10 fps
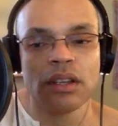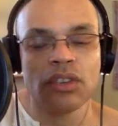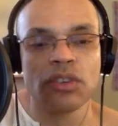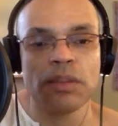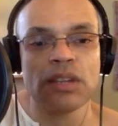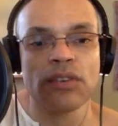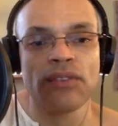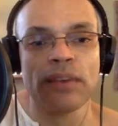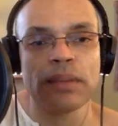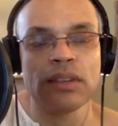There should be no
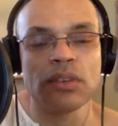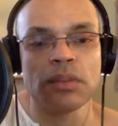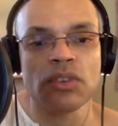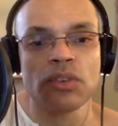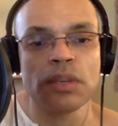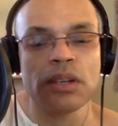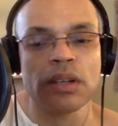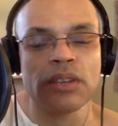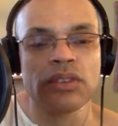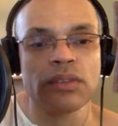feminism. There should be no
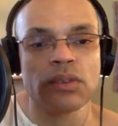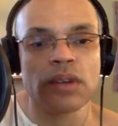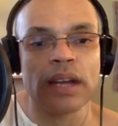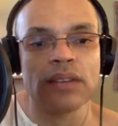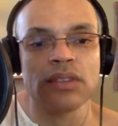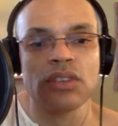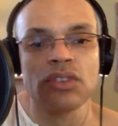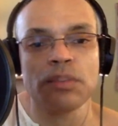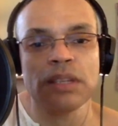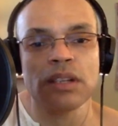like civil rights. There
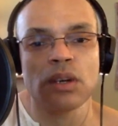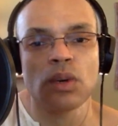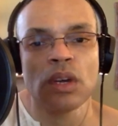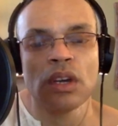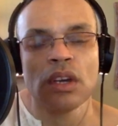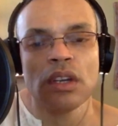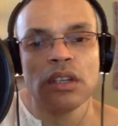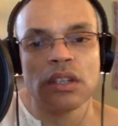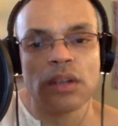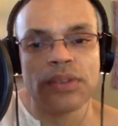should be no,
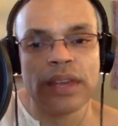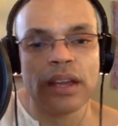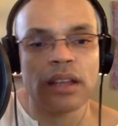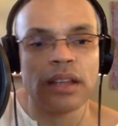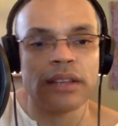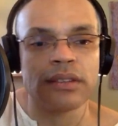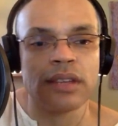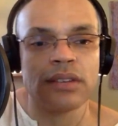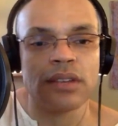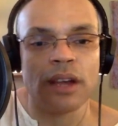you know, thing that
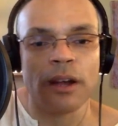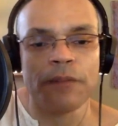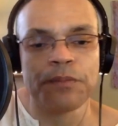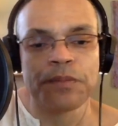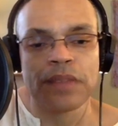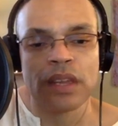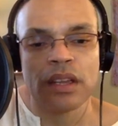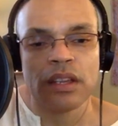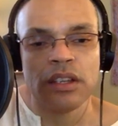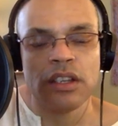says,
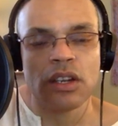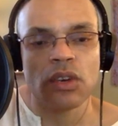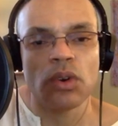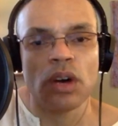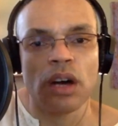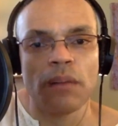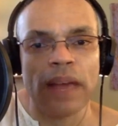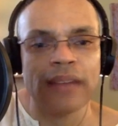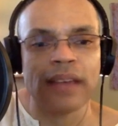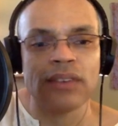
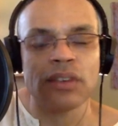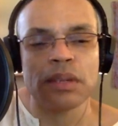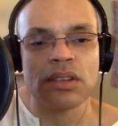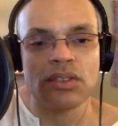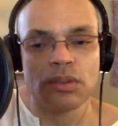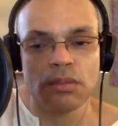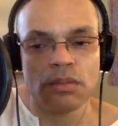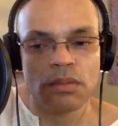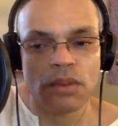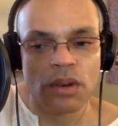
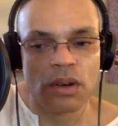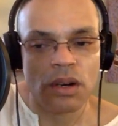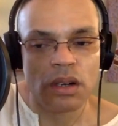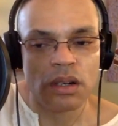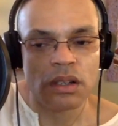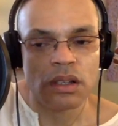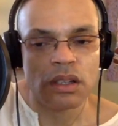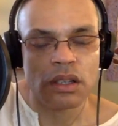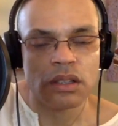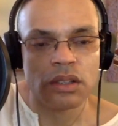anti-Semitism or, you
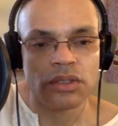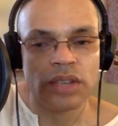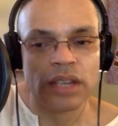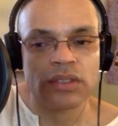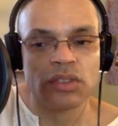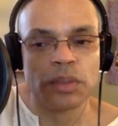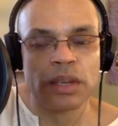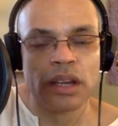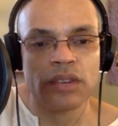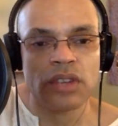know, you're sexist,
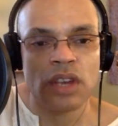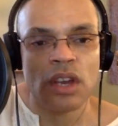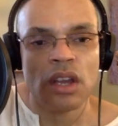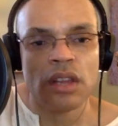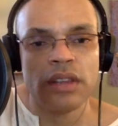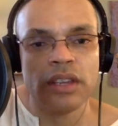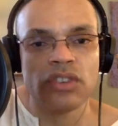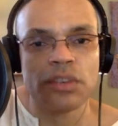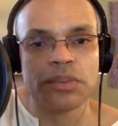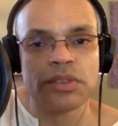because the
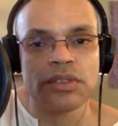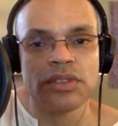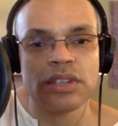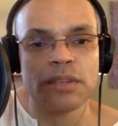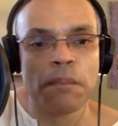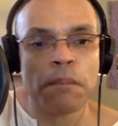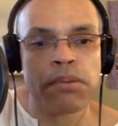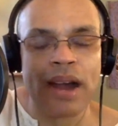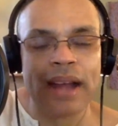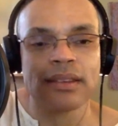Egyptians didn't
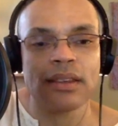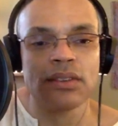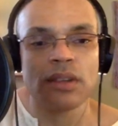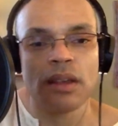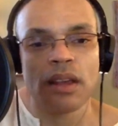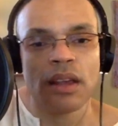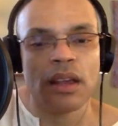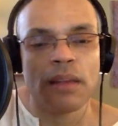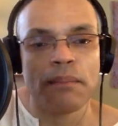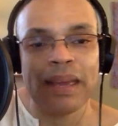practice
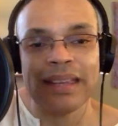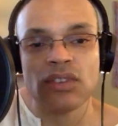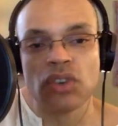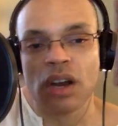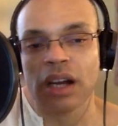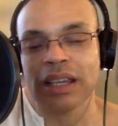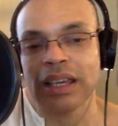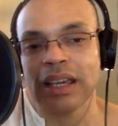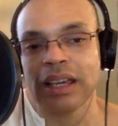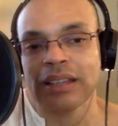matriarchy.